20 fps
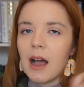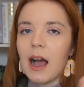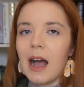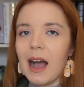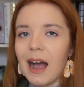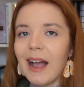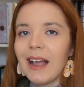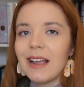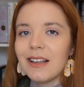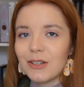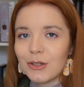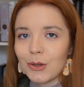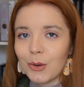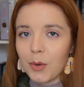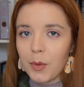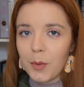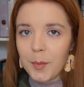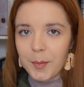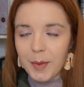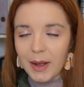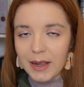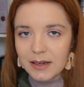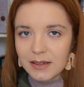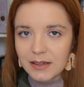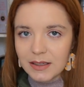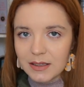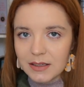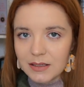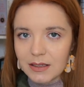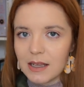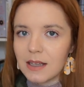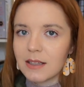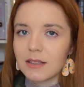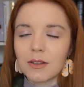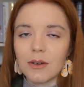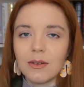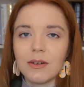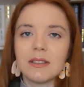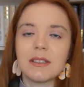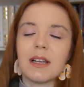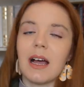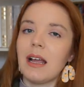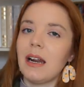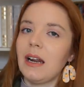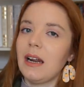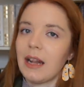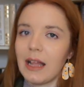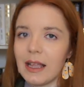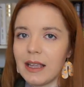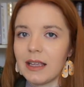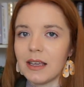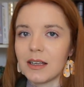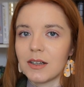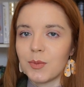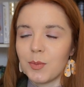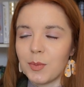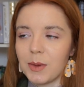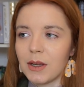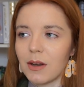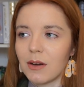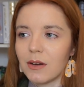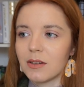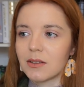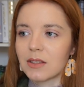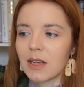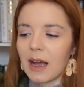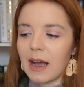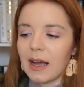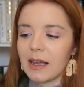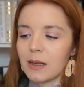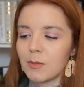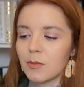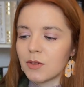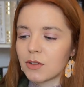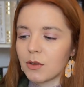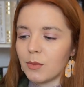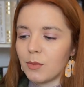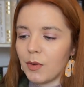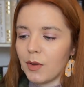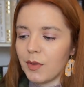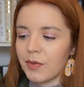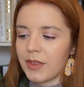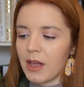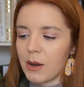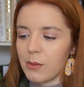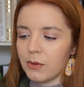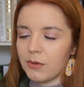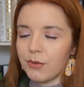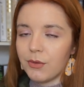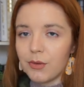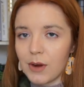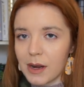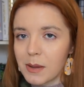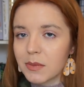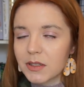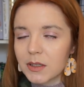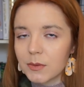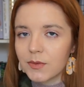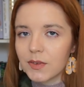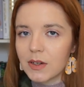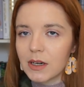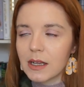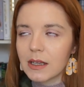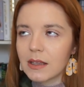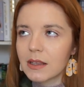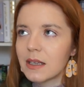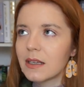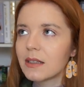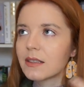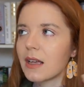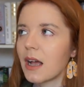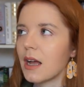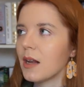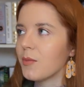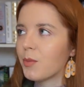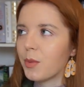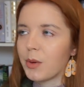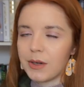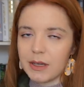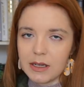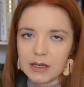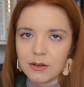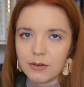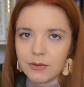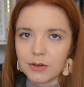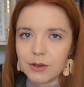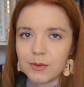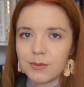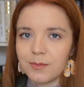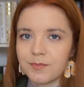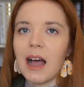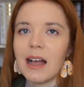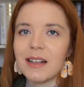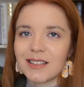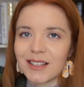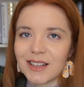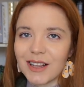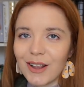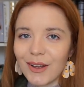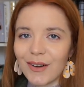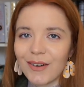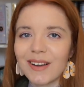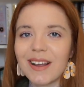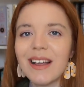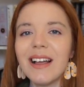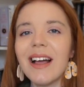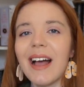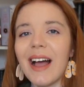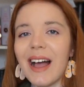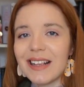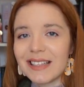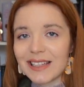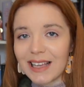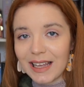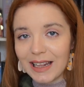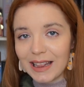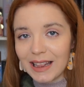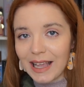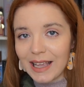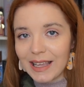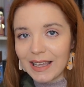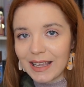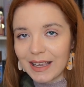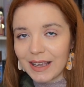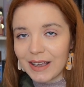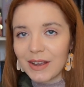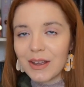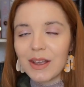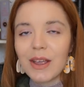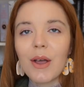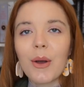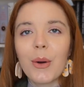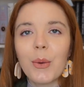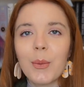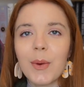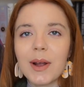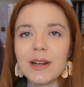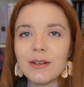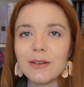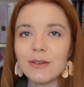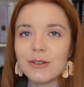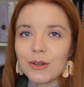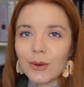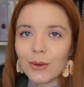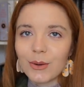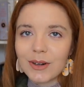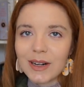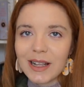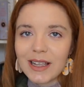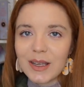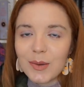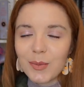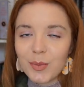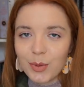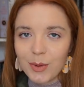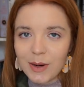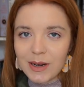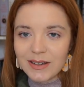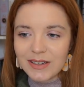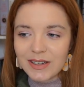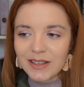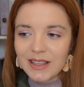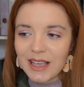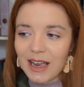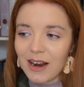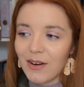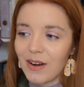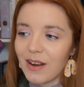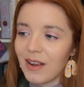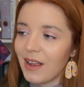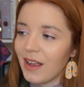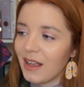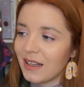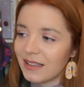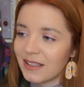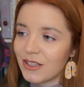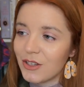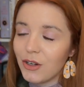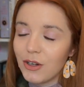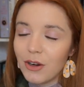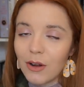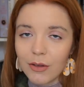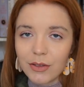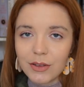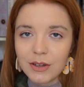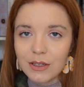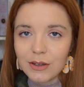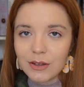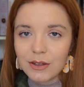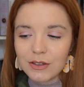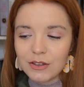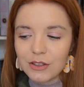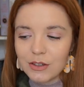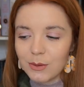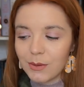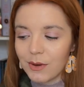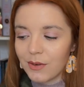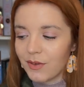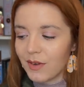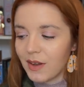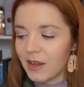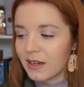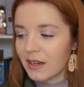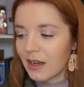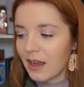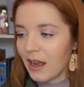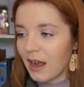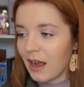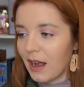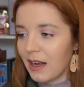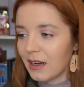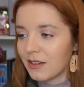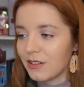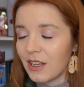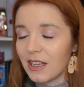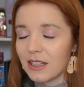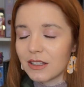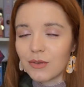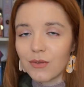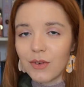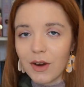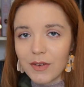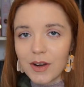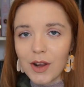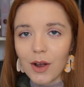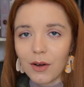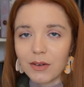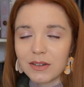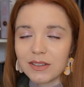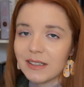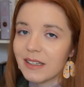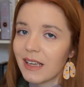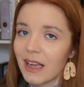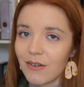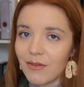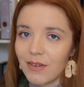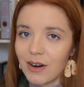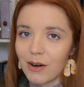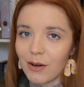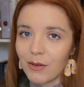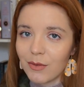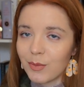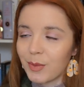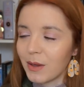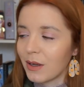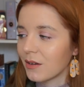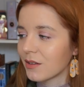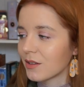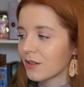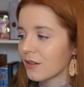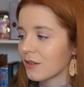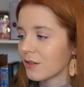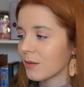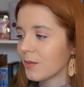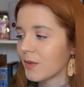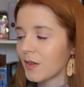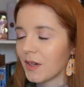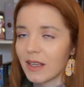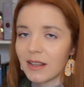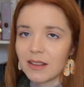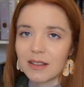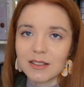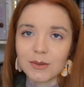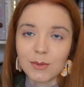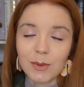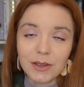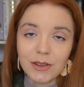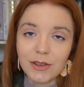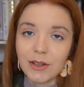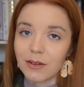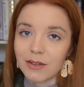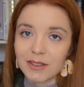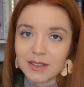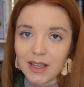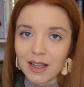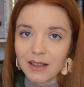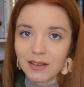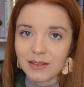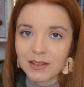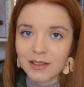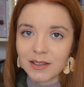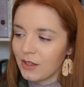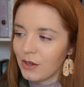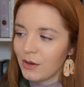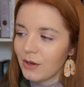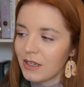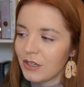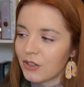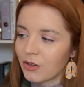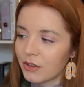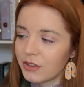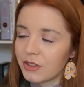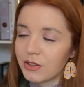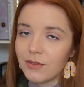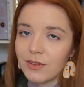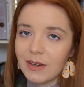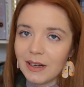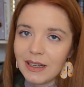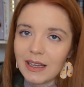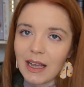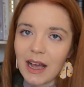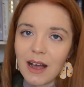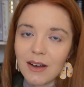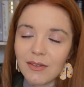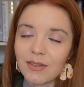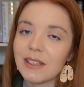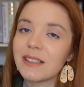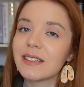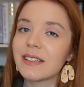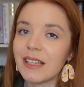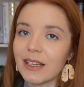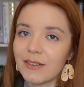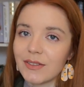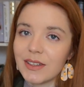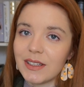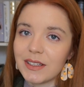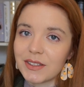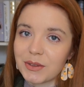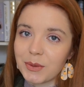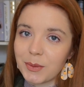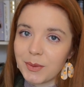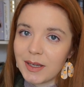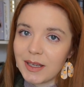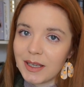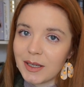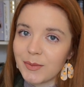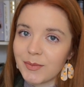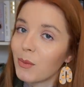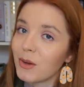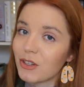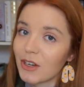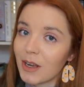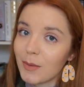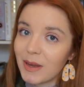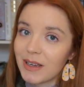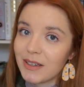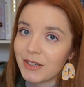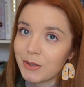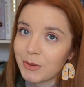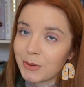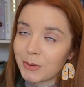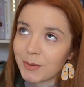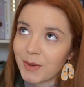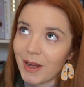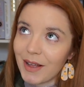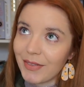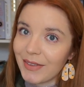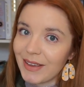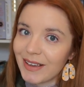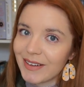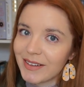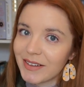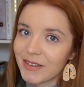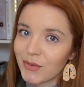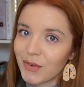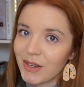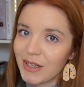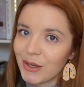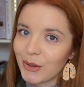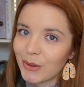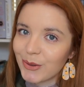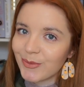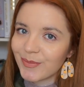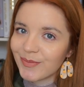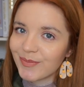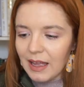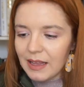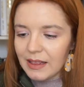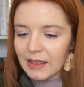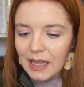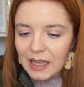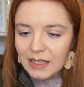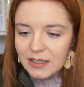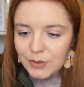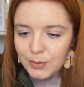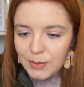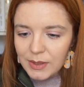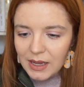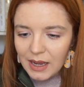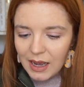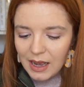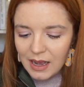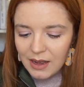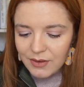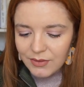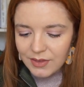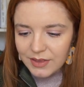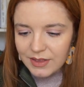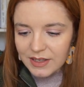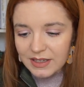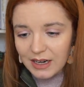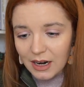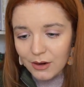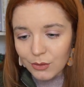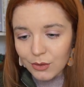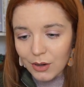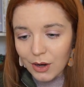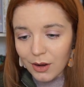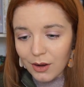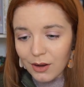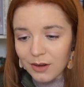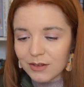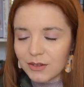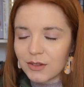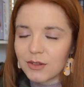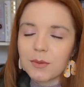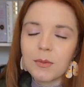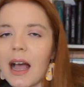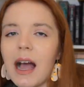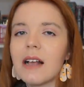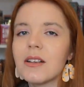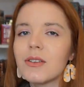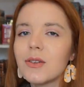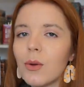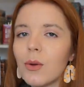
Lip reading: I don't mind it as long as I like it, because I am someone that would frame something like this and put it in a room. As long as I like it. When you don't like a print, there is nothing you can do with it and it's very hard to get rid of because something like this will not sell. The only choice you really have is giving this away, which I might do at the end of this video. And last we have the tarot cards. As